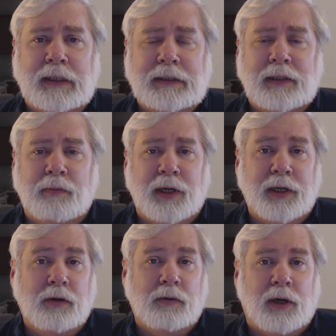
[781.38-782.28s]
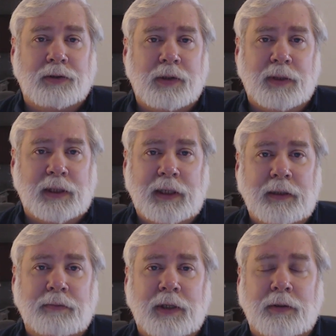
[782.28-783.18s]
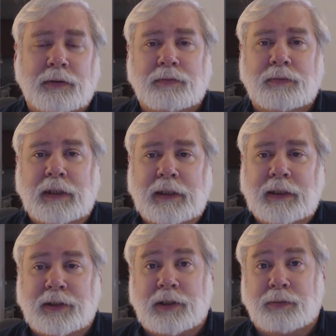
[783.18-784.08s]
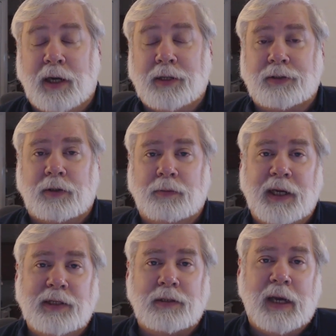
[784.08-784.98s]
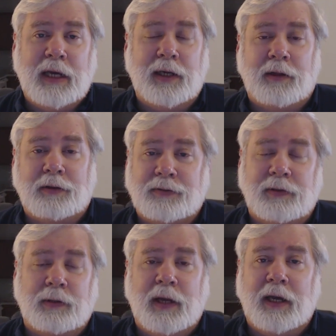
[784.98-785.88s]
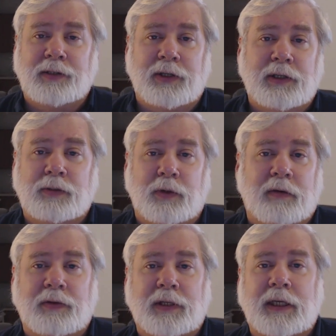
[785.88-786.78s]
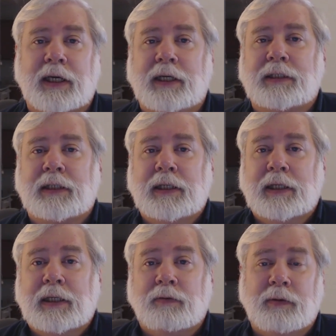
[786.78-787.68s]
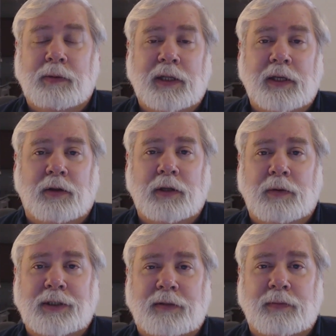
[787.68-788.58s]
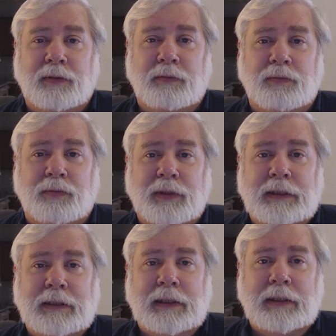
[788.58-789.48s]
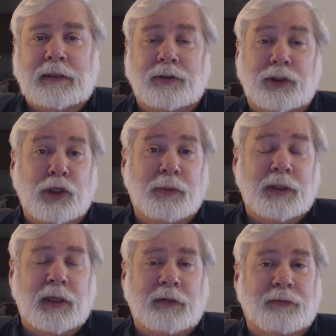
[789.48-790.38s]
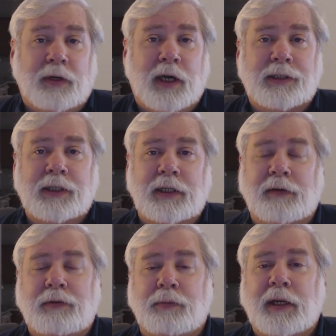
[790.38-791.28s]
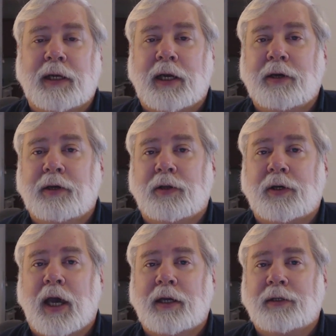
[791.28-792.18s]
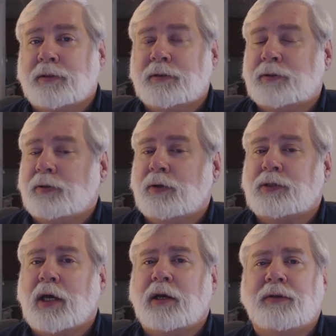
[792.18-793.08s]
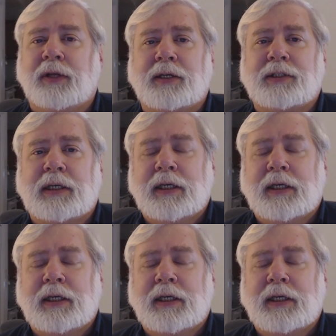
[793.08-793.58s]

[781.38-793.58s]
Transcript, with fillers: uh, somebody who ultimately, you know, uh, is a sponsor or pays them ad dollars for their magazines, or whatever the case. We've been the only ones that have been uh, stupid enough or gutsy enough, depending on how you look at it, to do those kind of things.